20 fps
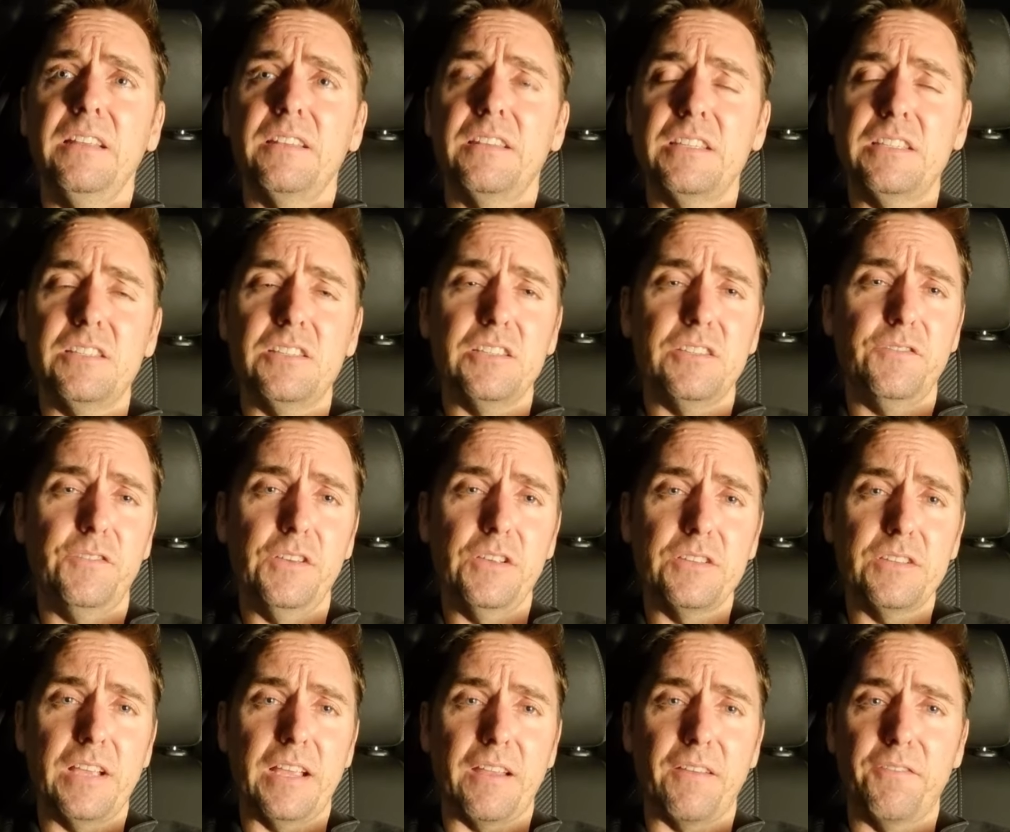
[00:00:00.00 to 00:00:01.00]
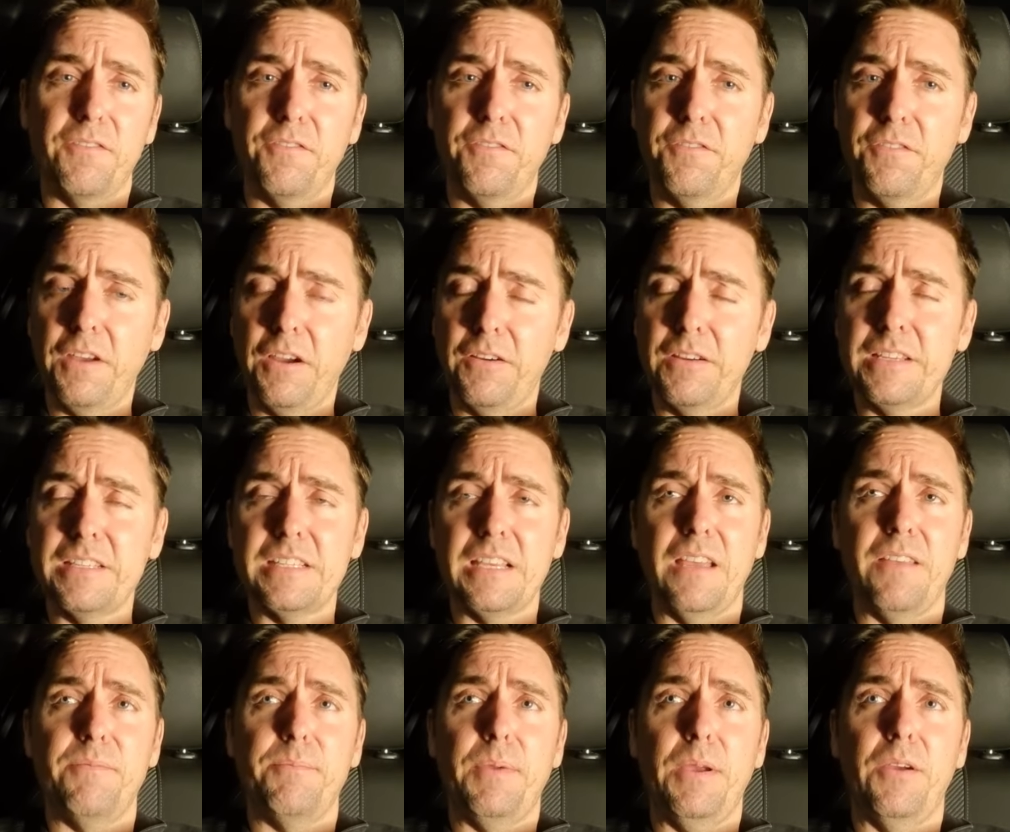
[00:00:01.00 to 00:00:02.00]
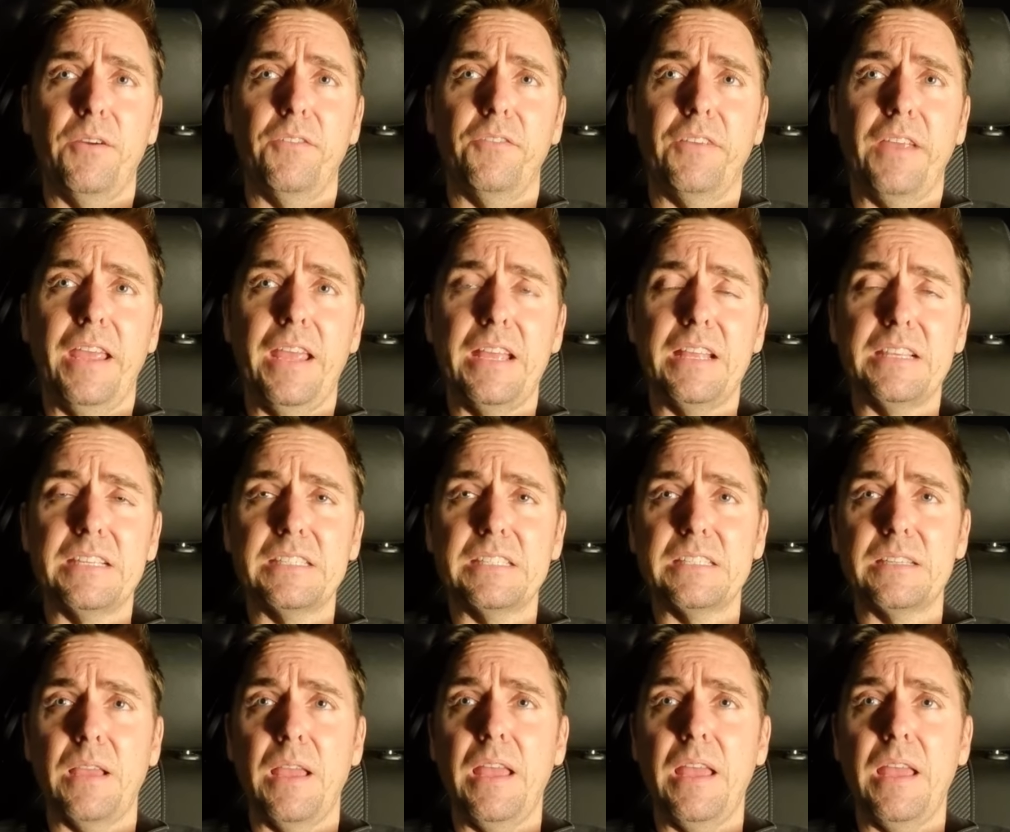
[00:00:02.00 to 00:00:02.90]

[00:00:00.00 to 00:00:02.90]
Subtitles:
This just feels like a very safe pair of hands